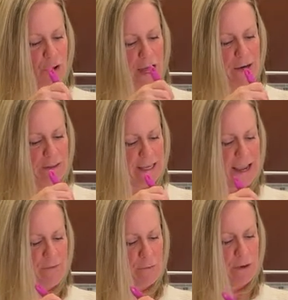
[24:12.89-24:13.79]
I don't think
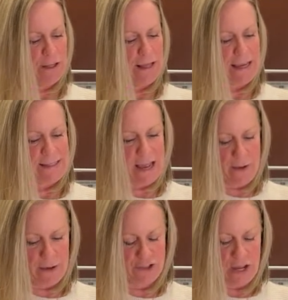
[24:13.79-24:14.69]
I ever realized how much